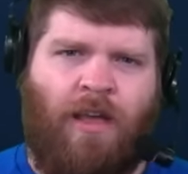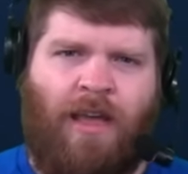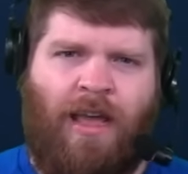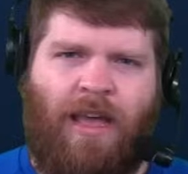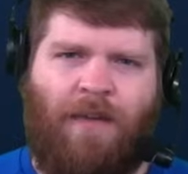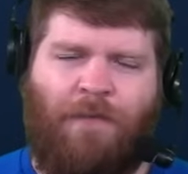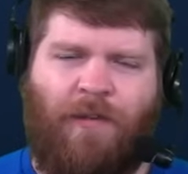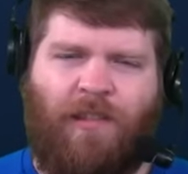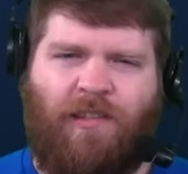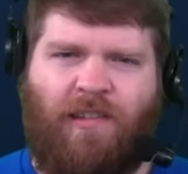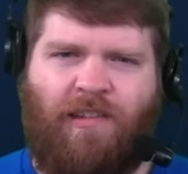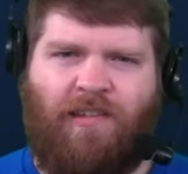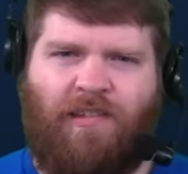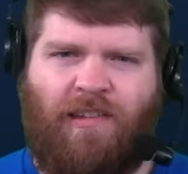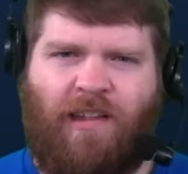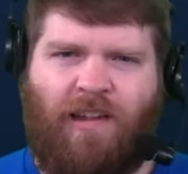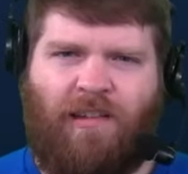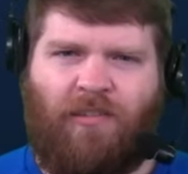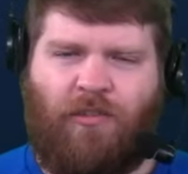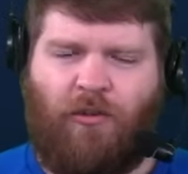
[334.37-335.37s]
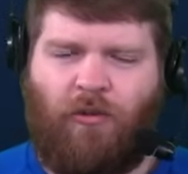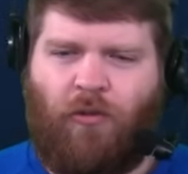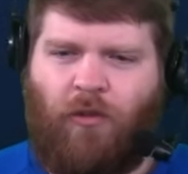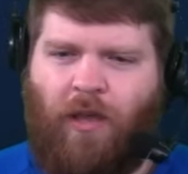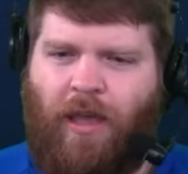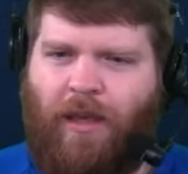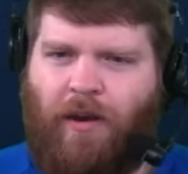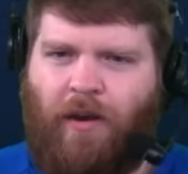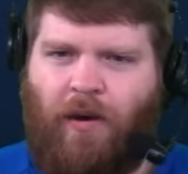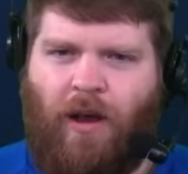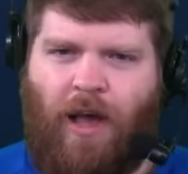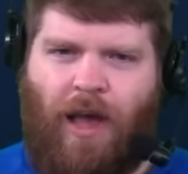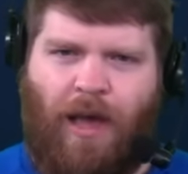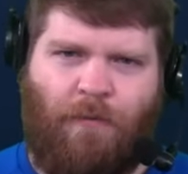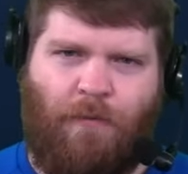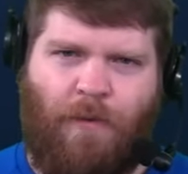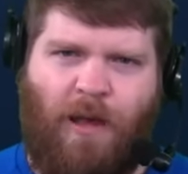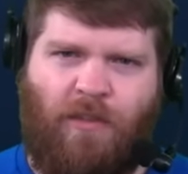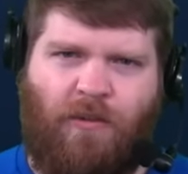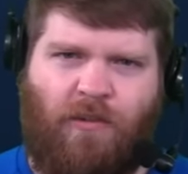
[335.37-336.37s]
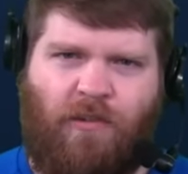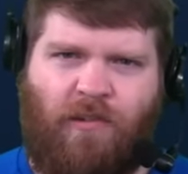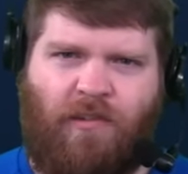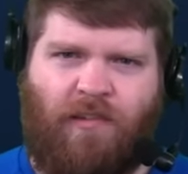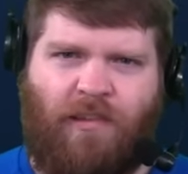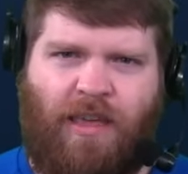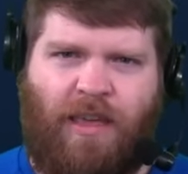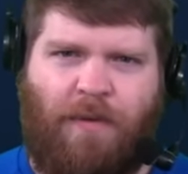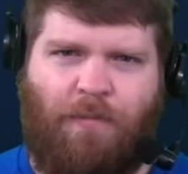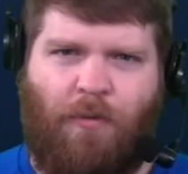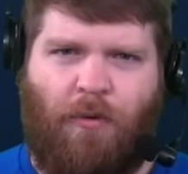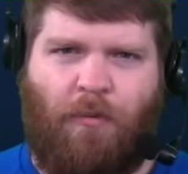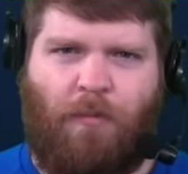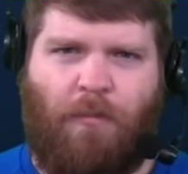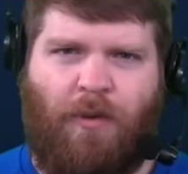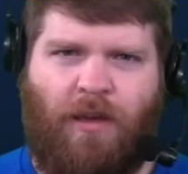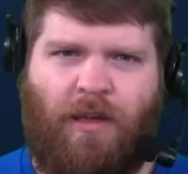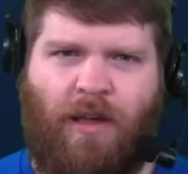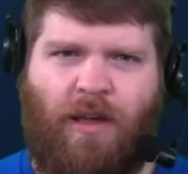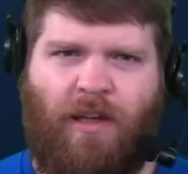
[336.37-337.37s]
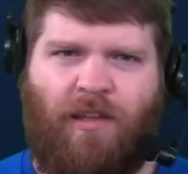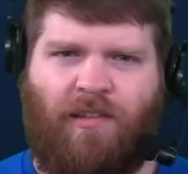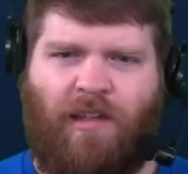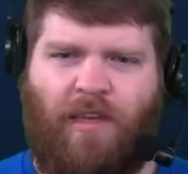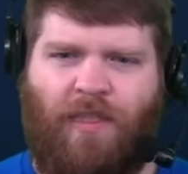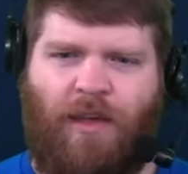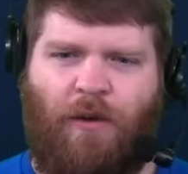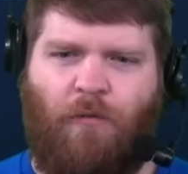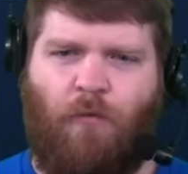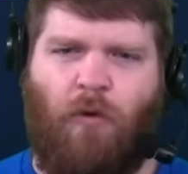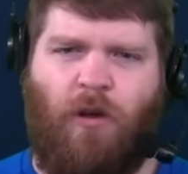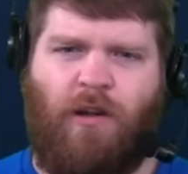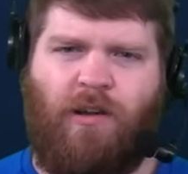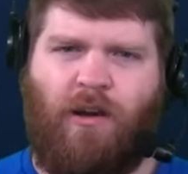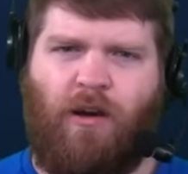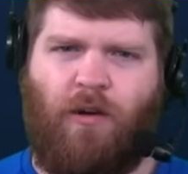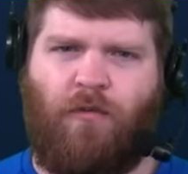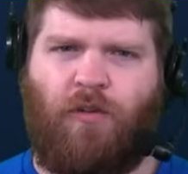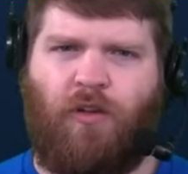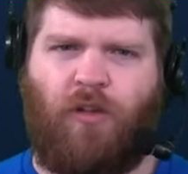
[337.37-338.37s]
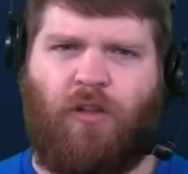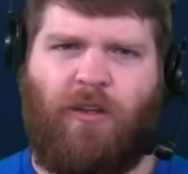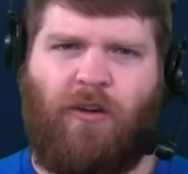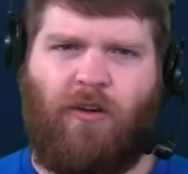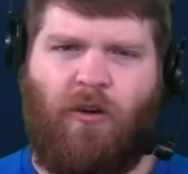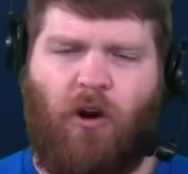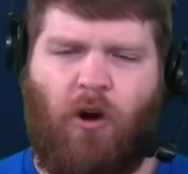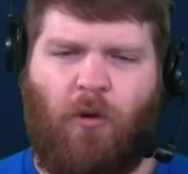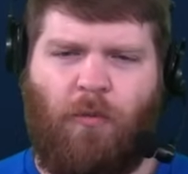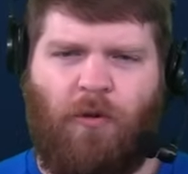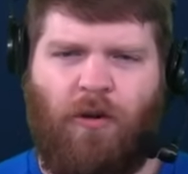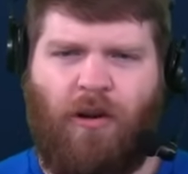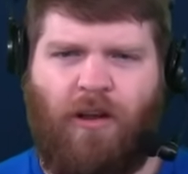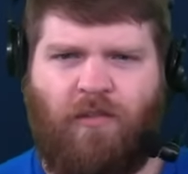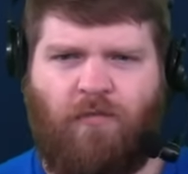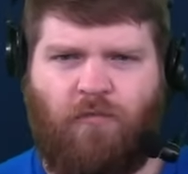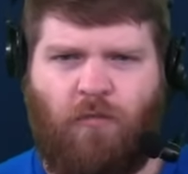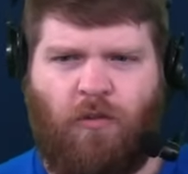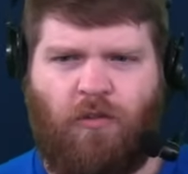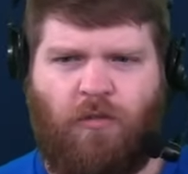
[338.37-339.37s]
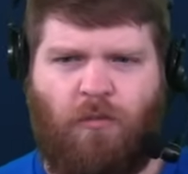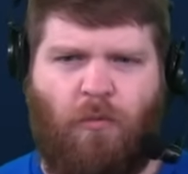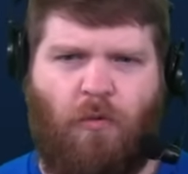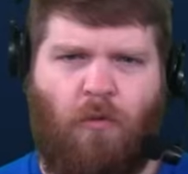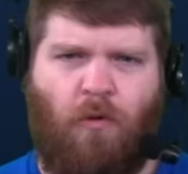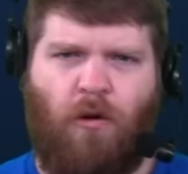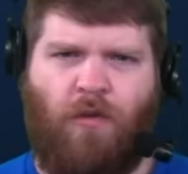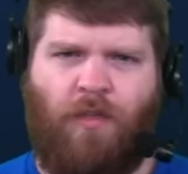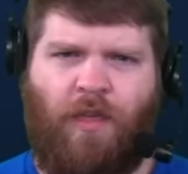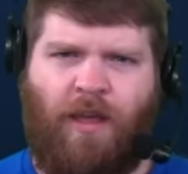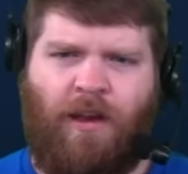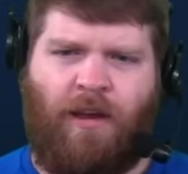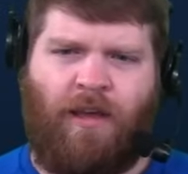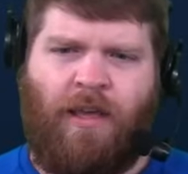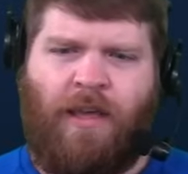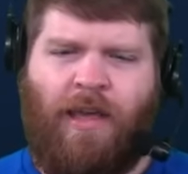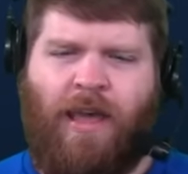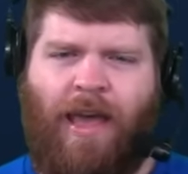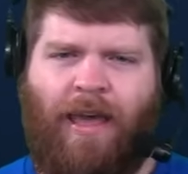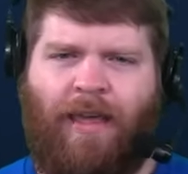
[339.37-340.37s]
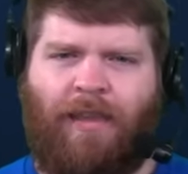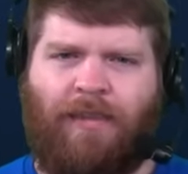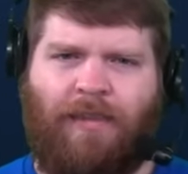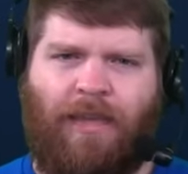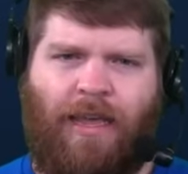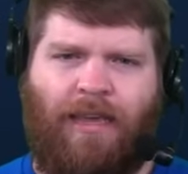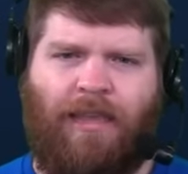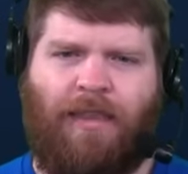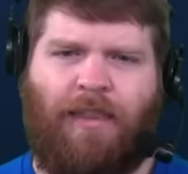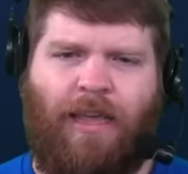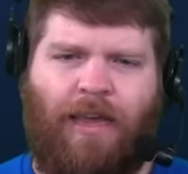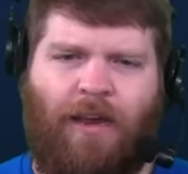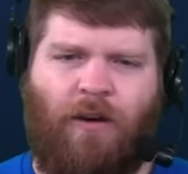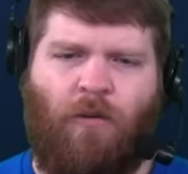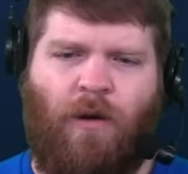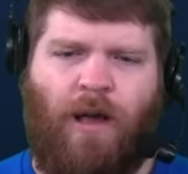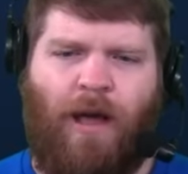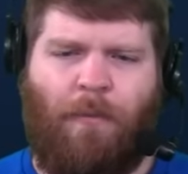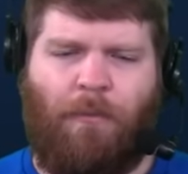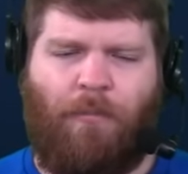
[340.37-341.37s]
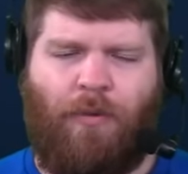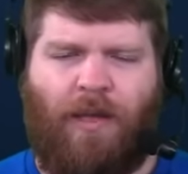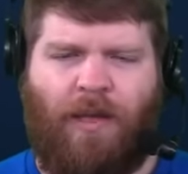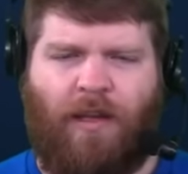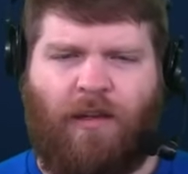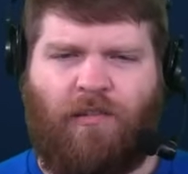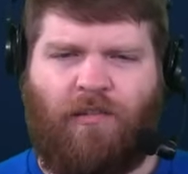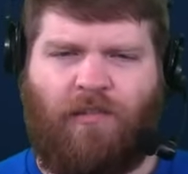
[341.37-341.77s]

If it's a sixth or later, I'd rather just keep him because I think one year of Khalil Herbert is worth more than a late, late round pick.